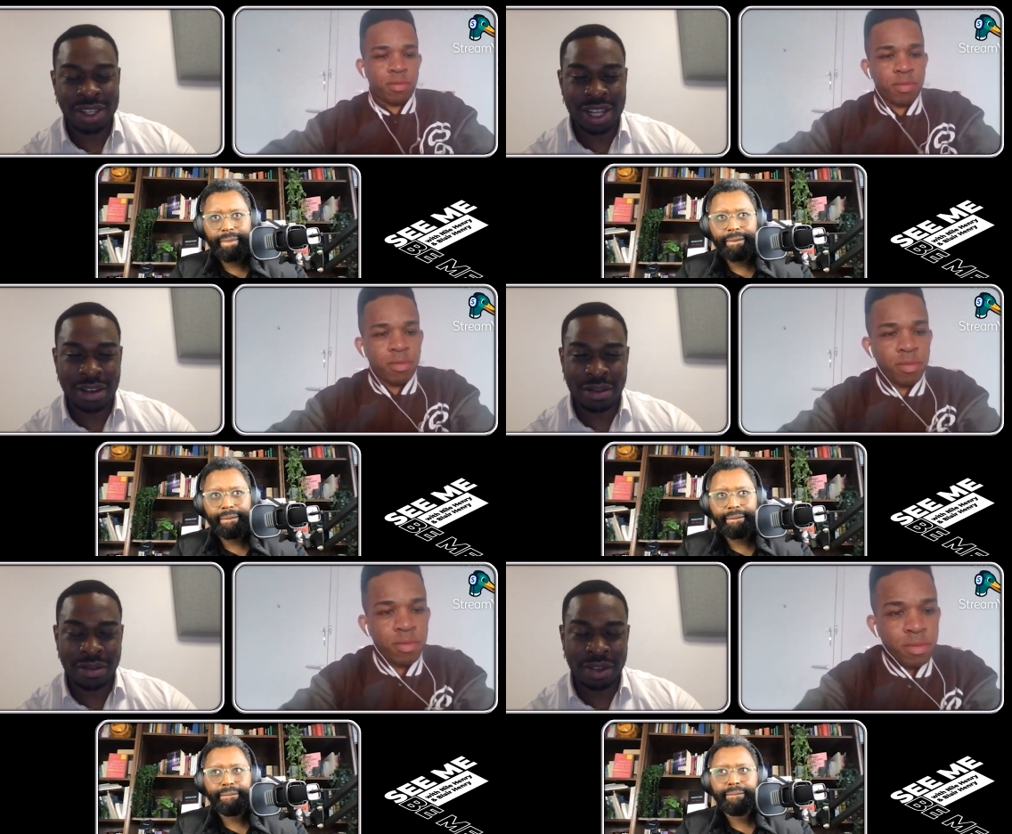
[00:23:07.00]

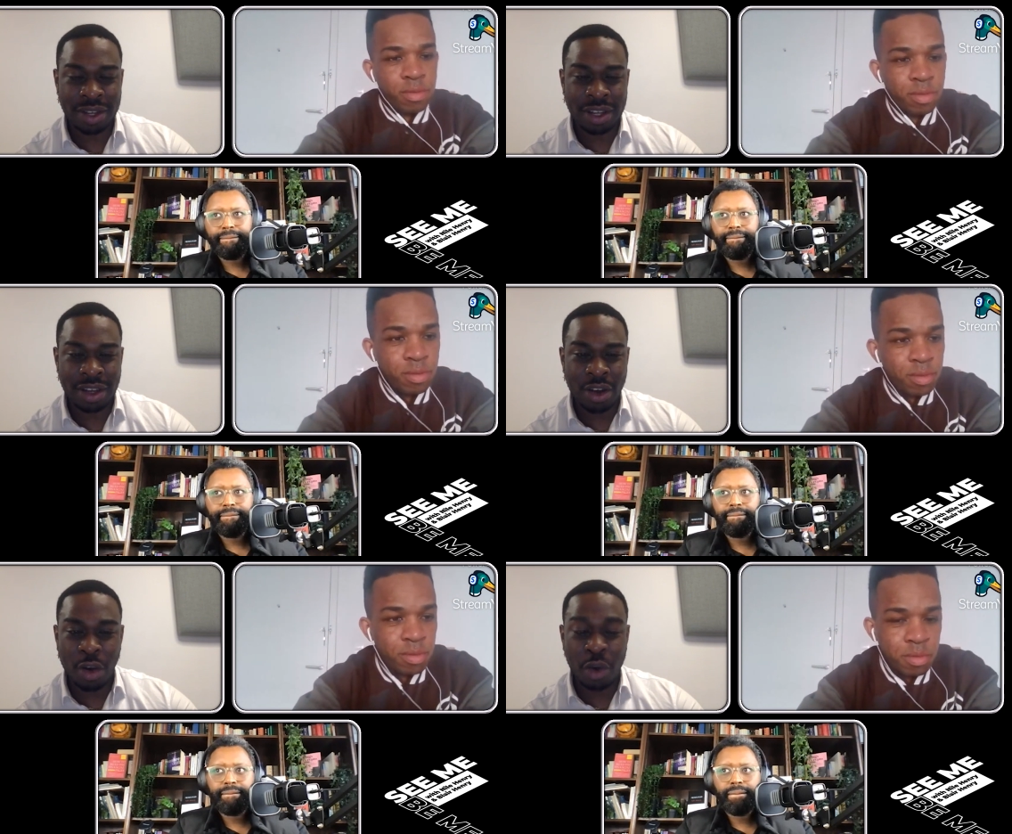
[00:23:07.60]
Speaker 1: yourself,
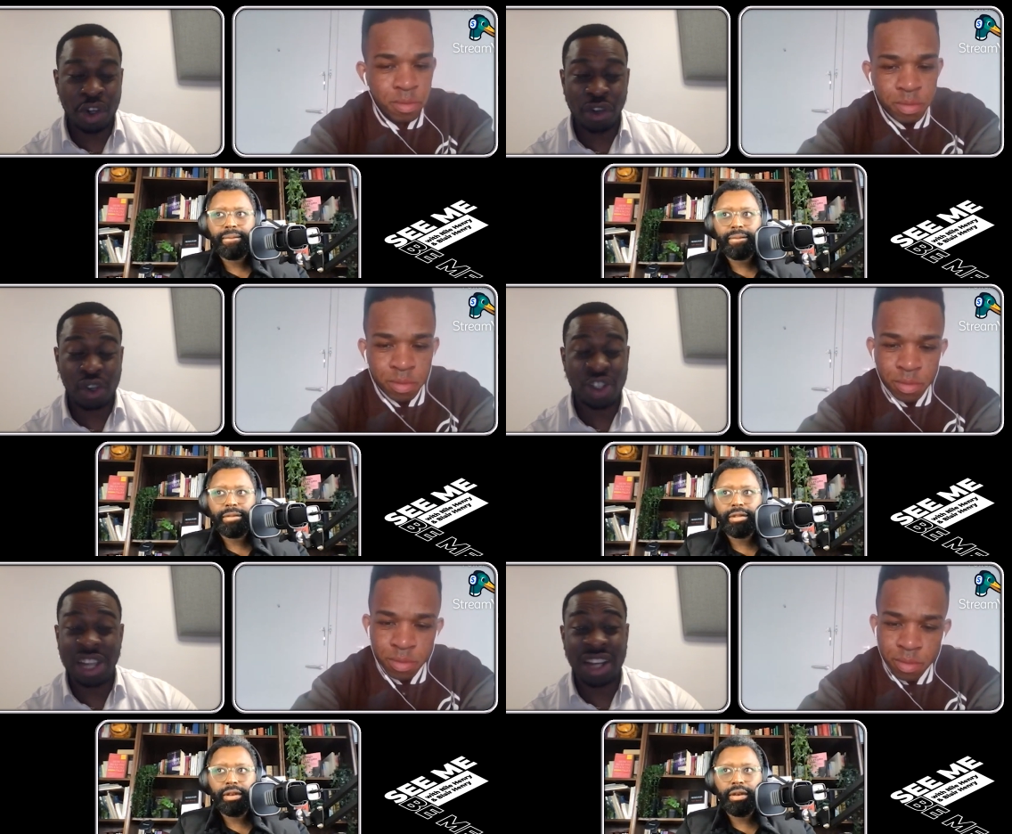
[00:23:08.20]
or would you have
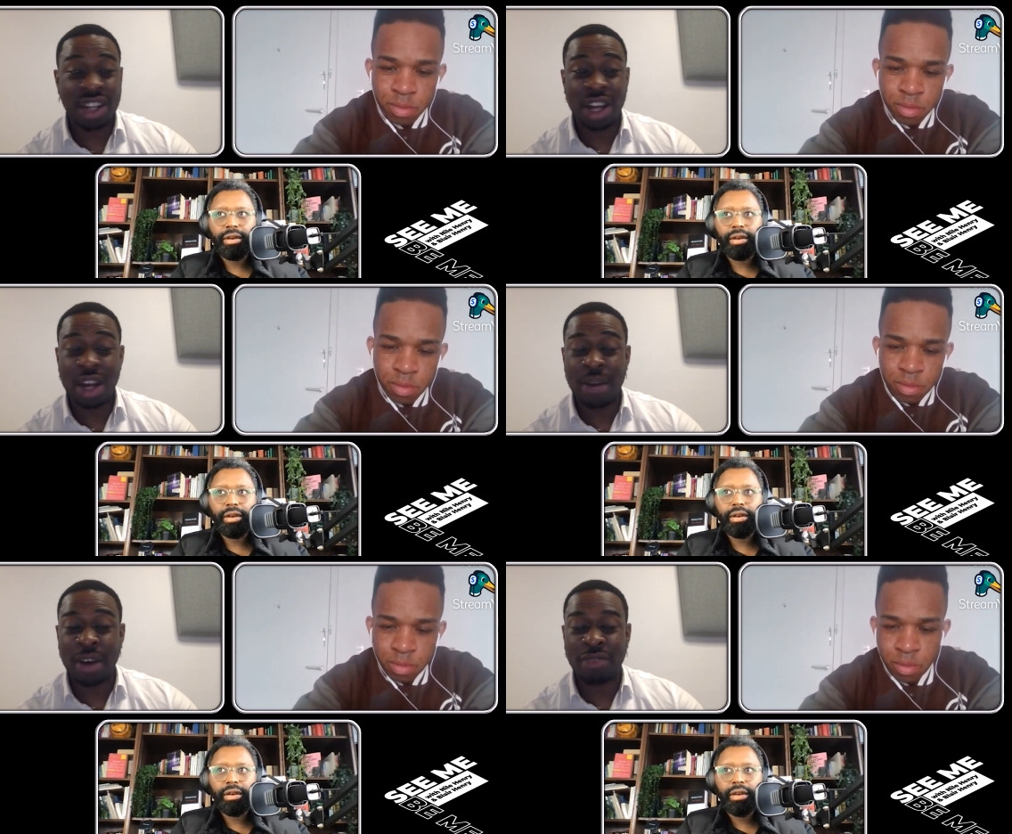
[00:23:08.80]
just said, "You
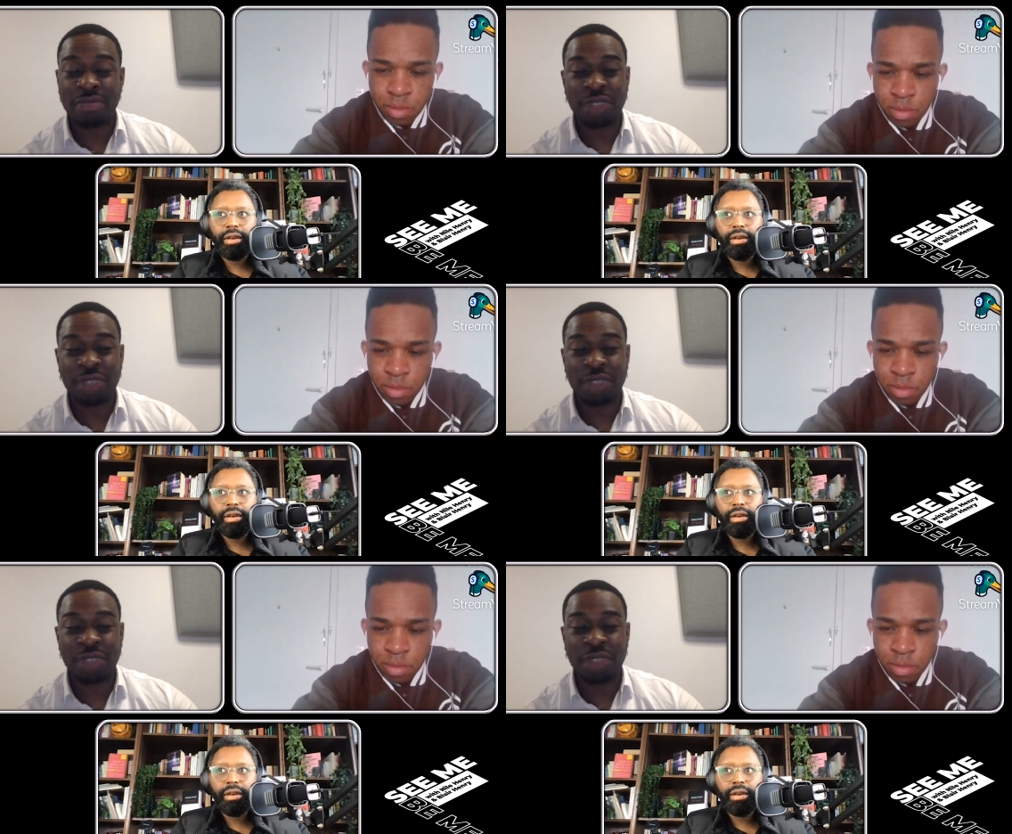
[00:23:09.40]
know what?